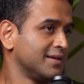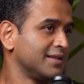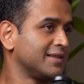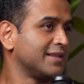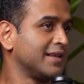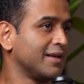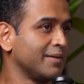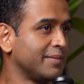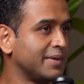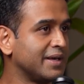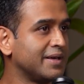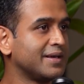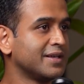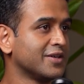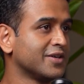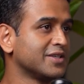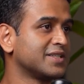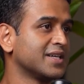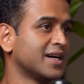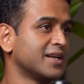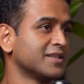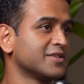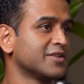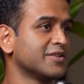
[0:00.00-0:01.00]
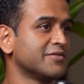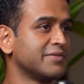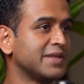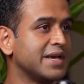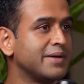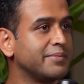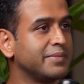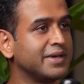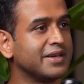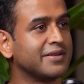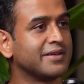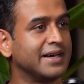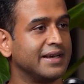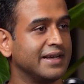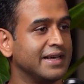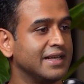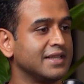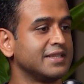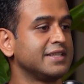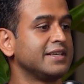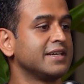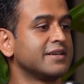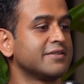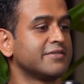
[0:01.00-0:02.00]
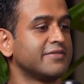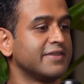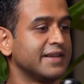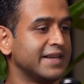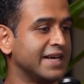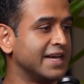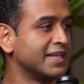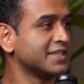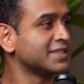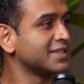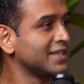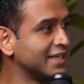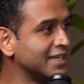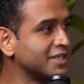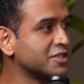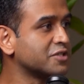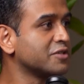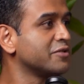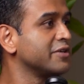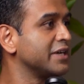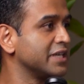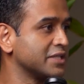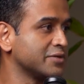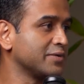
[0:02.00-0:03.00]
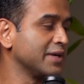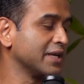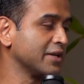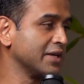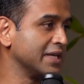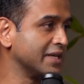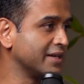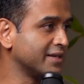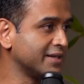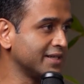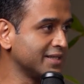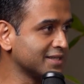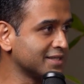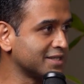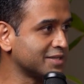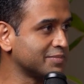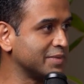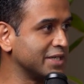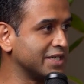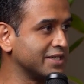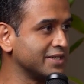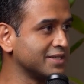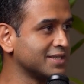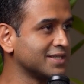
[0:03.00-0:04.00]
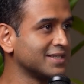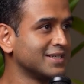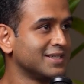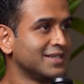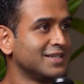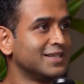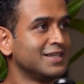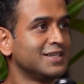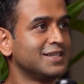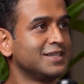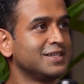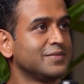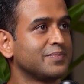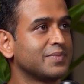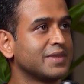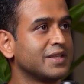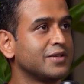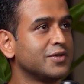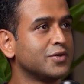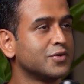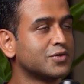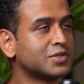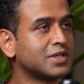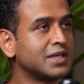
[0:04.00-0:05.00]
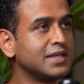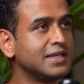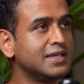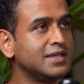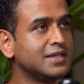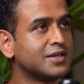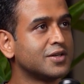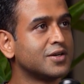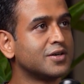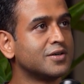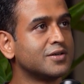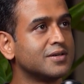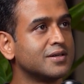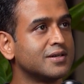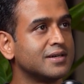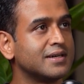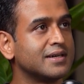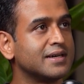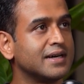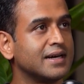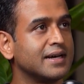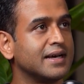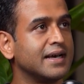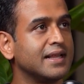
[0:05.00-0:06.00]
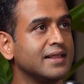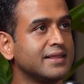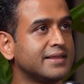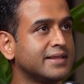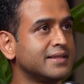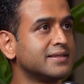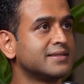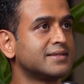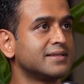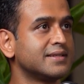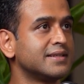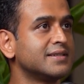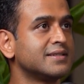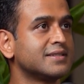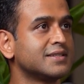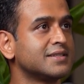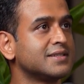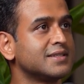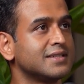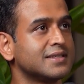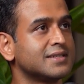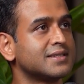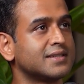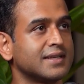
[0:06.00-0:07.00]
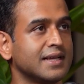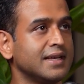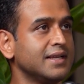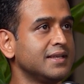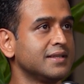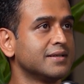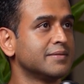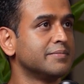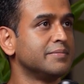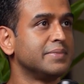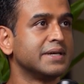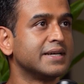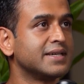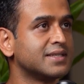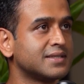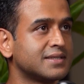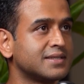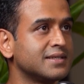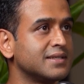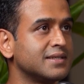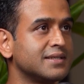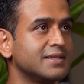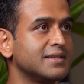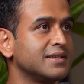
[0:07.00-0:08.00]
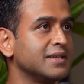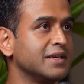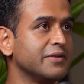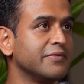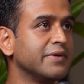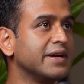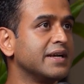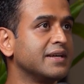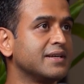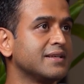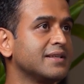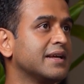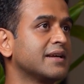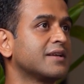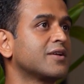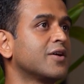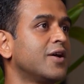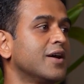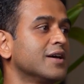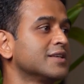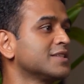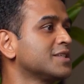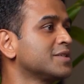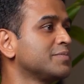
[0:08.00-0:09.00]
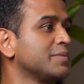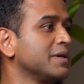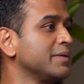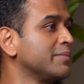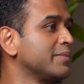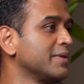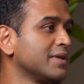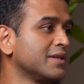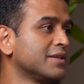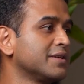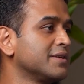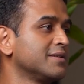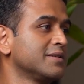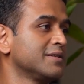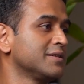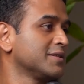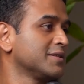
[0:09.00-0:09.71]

there'll be, you know, chance of them being healthier financially as well increases, because usually, you know, a health incident is really the biggest event that causes people